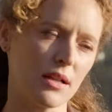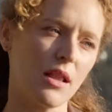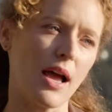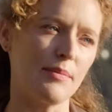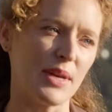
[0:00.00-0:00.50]
the
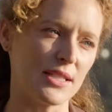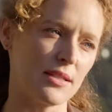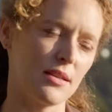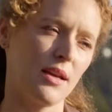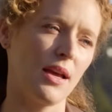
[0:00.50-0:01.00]

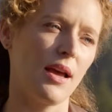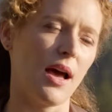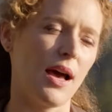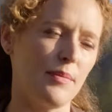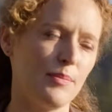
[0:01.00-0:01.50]
climate,
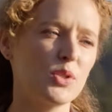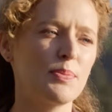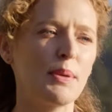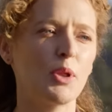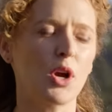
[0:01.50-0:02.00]
uh, most
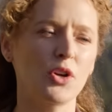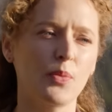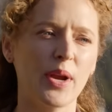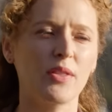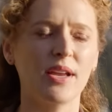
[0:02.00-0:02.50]
people aren't
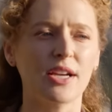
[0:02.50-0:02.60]
aware that